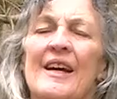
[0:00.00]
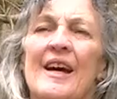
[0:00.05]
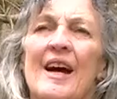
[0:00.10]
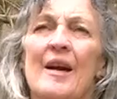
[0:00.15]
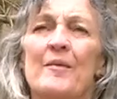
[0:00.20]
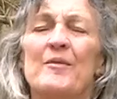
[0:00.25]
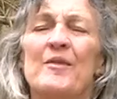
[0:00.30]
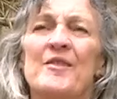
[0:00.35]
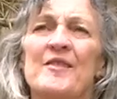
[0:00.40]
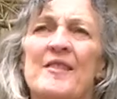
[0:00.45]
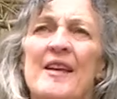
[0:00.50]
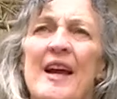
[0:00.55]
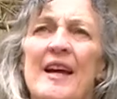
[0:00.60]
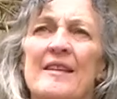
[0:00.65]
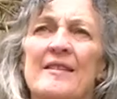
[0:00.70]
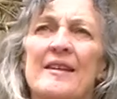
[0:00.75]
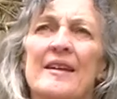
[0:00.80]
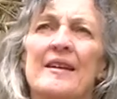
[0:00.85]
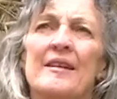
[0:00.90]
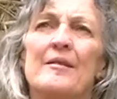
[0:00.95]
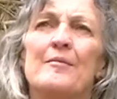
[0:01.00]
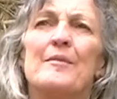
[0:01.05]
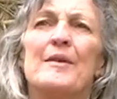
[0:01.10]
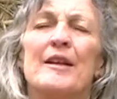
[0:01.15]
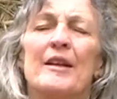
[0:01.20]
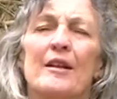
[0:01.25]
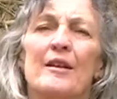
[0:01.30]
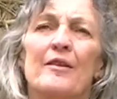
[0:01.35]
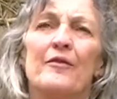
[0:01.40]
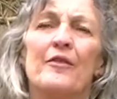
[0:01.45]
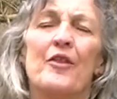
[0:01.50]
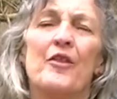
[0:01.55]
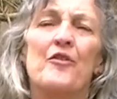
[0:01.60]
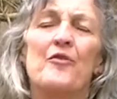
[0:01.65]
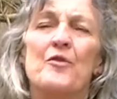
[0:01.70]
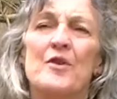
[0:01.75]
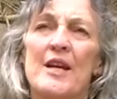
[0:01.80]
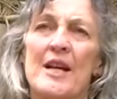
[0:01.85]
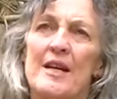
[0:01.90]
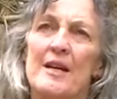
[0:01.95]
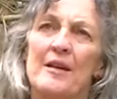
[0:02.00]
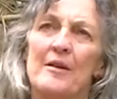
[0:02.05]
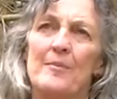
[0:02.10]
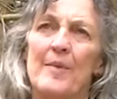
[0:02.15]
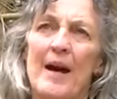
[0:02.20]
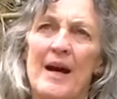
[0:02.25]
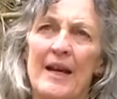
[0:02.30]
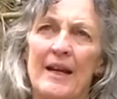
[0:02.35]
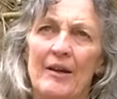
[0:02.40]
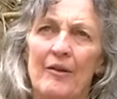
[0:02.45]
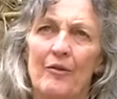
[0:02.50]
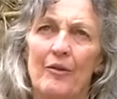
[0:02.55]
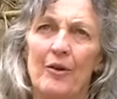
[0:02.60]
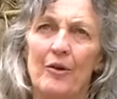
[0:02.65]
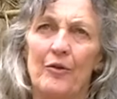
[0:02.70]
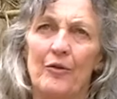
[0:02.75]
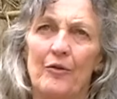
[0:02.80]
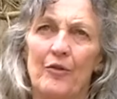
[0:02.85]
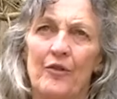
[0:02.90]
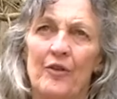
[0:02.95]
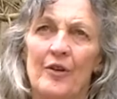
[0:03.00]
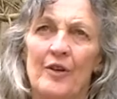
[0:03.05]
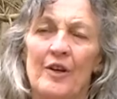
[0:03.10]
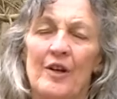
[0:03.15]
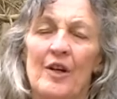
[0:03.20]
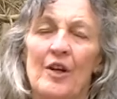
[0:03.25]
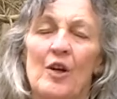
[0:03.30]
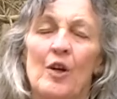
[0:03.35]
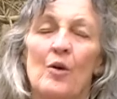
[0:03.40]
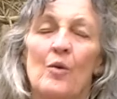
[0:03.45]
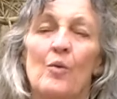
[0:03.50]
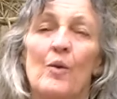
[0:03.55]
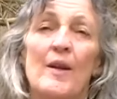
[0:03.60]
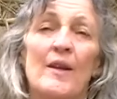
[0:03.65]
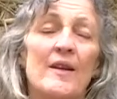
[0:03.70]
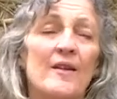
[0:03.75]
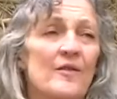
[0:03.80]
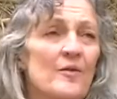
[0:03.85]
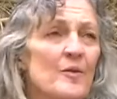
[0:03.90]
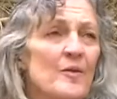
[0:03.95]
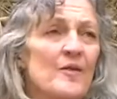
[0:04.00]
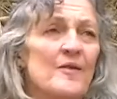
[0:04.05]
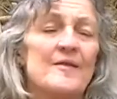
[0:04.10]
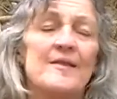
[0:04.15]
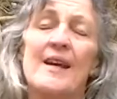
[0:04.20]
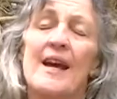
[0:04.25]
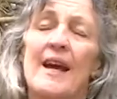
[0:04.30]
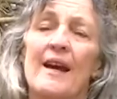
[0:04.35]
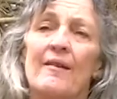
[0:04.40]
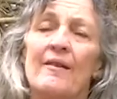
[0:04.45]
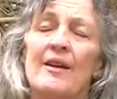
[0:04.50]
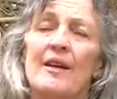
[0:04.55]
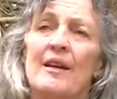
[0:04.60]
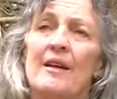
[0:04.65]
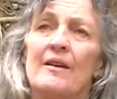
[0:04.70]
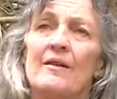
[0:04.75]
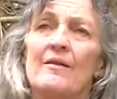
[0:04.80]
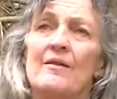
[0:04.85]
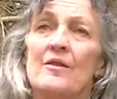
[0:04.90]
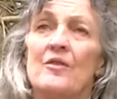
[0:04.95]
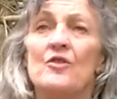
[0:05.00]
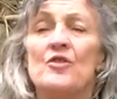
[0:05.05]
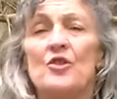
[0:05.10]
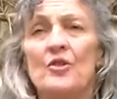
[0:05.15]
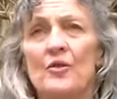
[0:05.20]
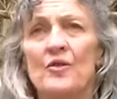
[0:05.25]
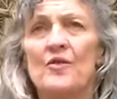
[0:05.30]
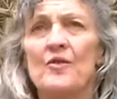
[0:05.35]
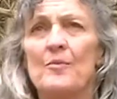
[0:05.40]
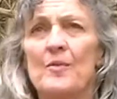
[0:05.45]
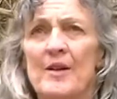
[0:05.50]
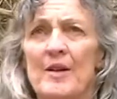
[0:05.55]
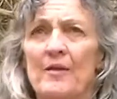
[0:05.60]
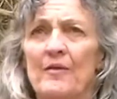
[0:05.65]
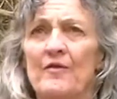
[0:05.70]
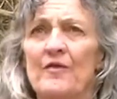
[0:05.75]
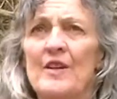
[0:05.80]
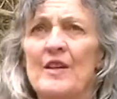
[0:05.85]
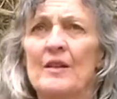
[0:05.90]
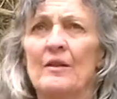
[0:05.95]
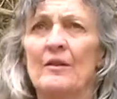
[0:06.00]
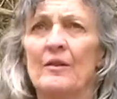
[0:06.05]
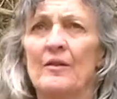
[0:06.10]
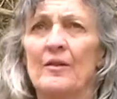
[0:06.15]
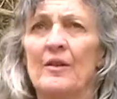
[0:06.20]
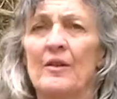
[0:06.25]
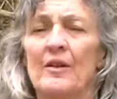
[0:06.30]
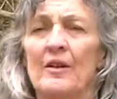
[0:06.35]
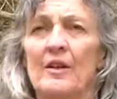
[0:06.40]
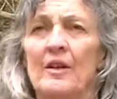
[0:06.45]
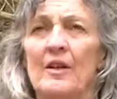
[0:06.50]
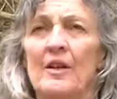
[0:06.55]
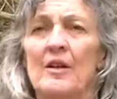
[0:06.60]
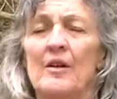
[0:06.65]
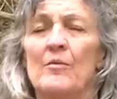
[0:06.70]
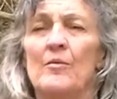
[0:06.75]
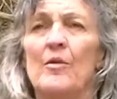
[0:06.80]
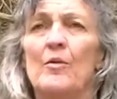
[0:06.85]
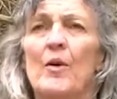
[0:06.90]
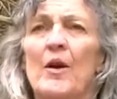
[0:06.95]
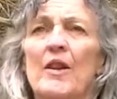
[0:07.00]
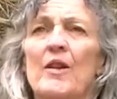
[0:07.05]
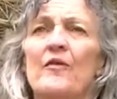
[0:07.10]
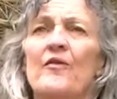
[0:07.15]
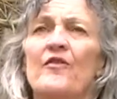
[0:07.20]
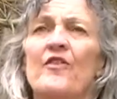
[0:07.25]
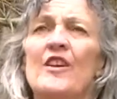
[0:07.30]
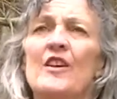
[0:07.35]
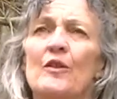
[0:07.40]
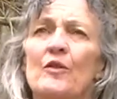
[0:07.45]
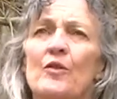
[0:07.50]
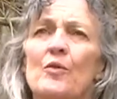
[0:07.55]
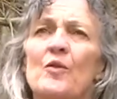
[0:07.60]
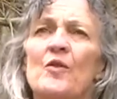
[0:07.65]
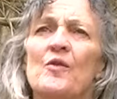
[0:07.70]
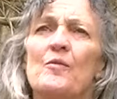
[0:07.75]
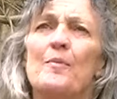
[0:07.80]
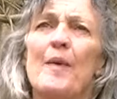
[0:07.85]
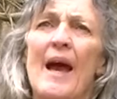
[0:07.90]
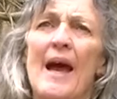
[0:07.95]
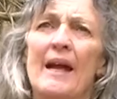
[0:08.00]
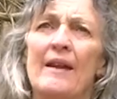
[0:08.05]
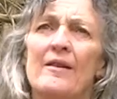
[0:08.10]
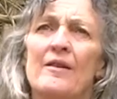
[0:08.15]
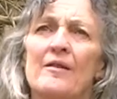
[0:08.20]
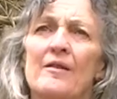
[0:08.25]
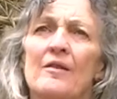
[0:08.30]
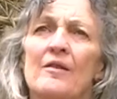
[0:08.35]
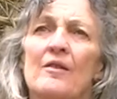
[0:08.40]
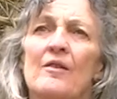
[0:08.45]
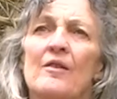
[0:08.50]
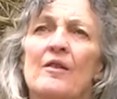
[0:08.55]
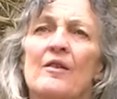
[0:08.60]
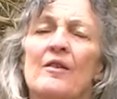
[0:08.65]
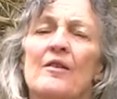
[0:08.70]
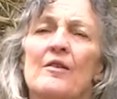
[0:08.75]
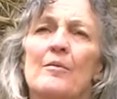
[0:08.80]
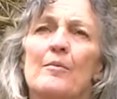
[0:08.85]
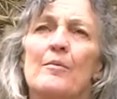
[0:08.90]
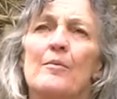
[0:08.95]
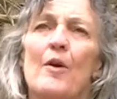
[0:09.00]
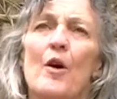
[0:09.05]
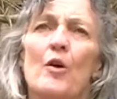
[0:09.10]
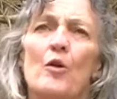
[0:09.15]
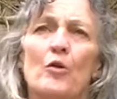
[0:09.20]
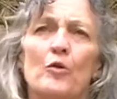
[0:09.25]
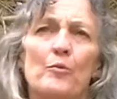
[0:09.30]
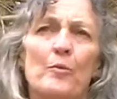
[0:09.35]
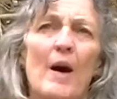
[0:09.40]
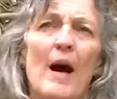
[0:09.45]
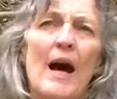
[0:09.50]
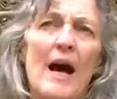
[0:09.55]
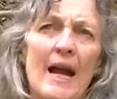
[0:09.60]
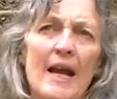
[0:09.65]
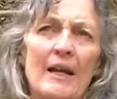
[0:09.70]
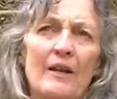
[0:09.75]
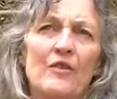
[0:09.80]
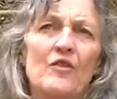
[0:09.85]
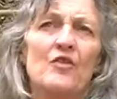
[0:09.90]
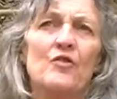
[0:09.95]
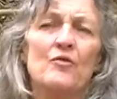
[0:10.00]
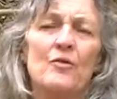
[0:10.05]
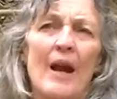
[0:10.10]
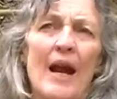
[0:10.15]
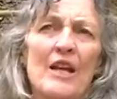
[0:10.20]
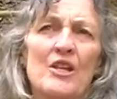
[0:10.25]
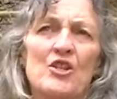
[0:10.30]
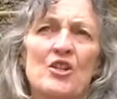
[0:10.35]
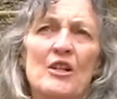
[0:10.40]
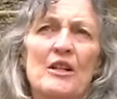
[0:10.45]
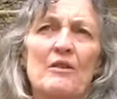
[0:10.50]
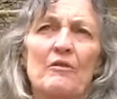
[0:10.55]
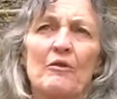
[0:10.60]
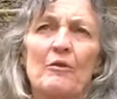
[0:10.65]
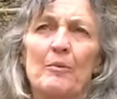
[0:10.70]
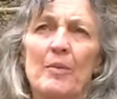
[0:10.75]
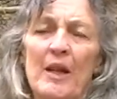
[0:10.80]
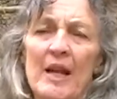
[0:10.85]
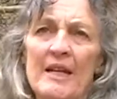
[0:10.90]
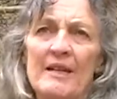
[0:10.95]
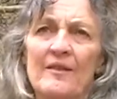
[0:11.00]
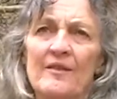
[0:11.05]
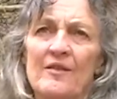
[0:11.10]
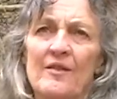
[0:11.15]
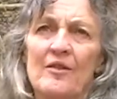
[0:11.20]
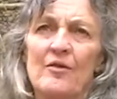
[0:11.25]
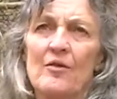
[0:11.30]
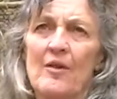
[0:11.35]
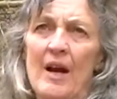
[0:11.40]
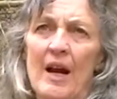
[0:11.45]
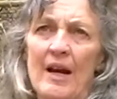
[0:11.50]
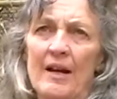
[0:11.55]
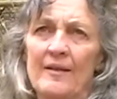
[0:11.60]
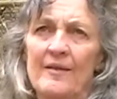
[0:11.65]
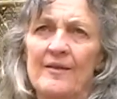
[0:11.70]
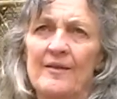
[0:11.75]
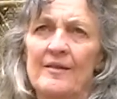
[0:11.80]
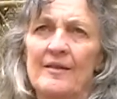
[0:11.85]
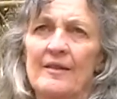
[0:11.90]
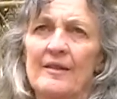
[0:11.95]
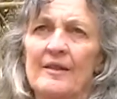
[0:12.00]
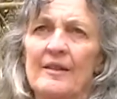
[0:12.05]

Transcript: I'm standing in the middle of a 3-acre pine grove. When this was a dairy, this used to be a field. But when the field was abandoned, old pines gradually replaced the grass.